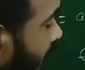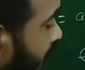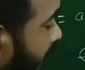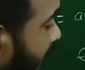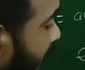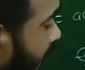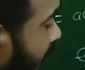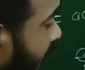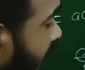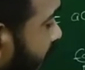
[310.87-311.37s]
d
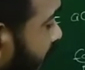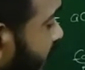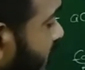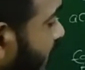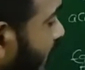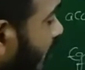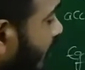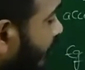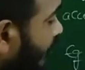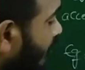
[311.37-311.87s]
by dx
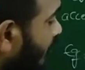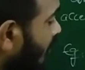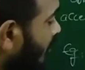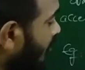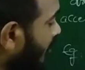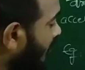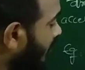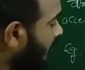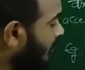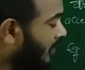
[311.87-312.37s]
of
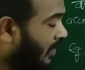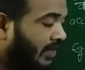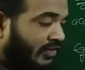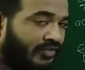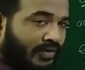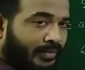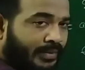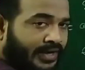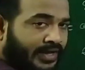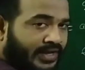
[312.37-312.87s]
dy
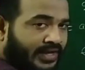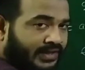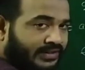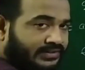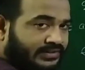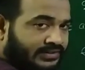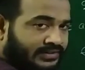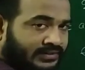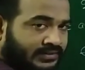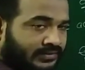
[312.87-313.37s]
by
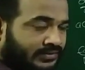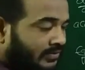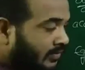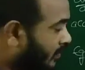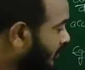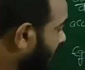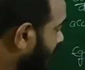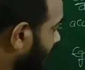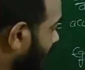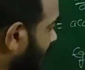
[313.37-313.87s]
dx.
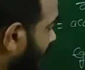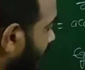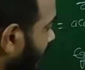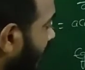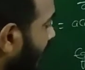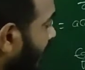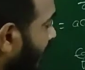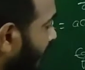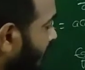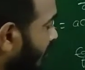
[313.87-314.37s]

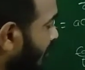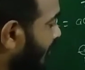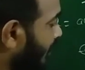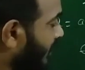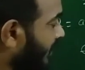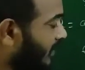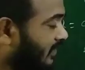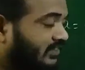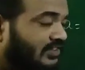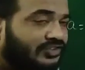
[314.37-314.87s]
dy by
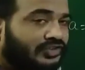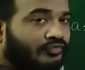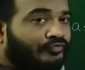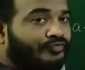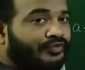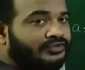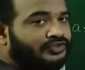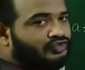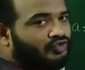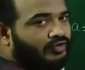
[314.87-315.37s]
dx is the
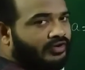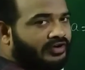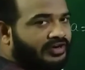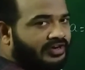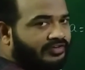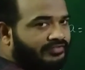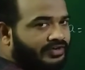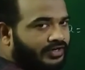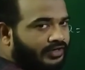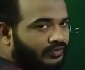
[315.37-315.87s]
first order
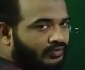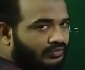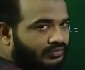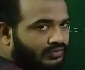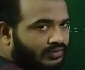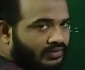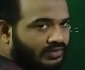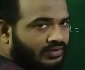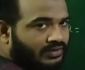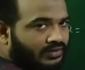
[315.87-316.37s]

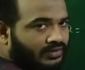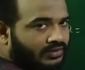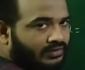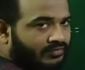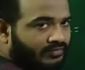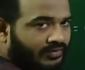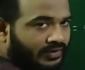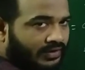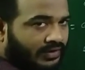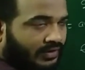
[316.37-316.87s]
derivative,
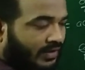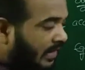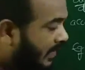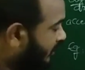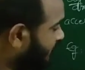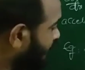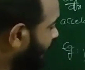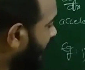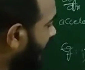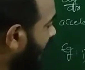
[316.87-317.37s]

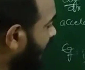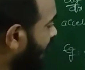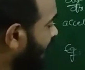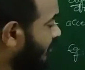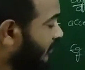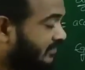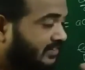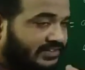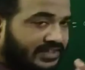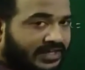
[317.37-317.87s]
as we have
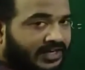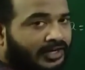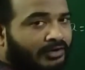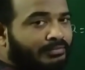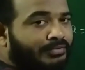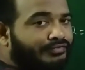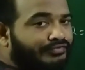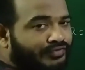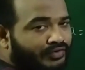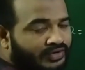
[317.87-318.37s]
studied
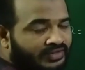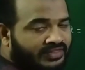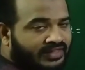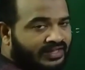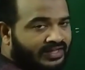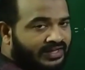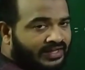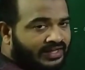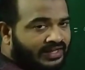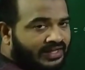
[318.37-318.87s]
before in
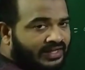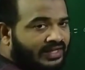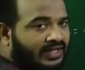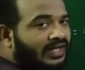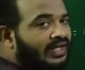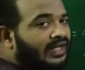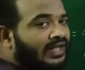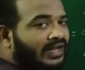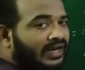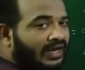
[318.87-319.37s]
the
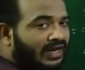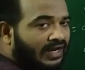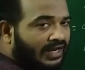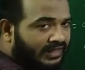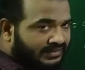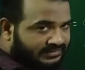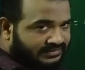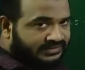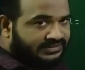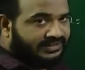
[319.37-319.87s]

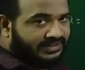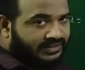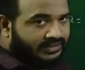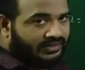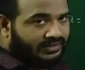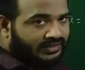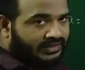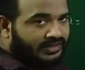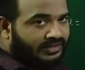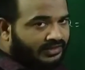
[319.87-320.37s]
last
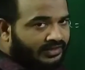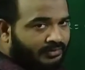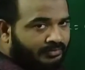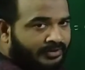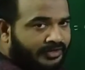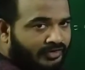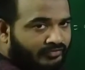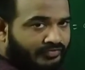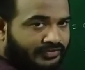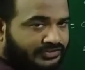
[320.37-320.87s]
year,
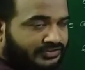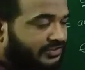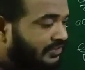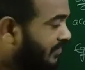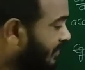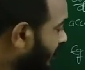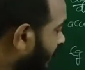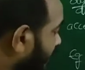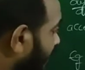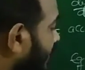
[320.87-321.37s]
intermediate first
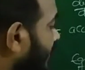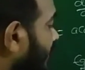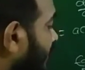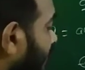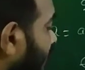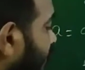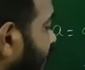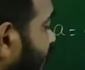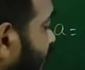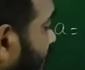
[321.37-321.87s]
year.
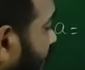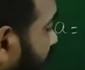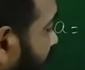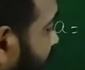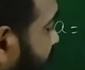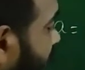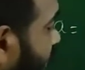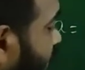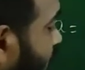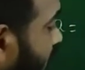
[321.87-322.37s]
So
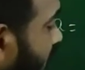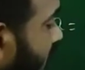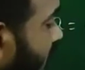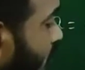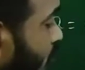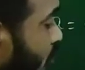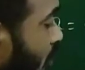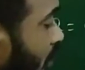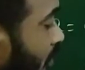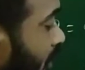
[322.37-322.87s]
x square d
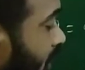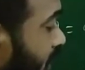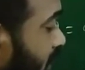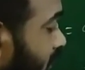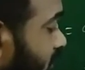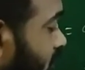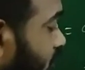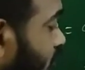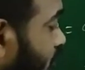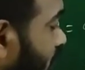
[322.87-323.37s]
square by
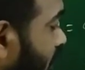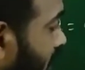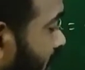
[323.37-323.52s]
dx square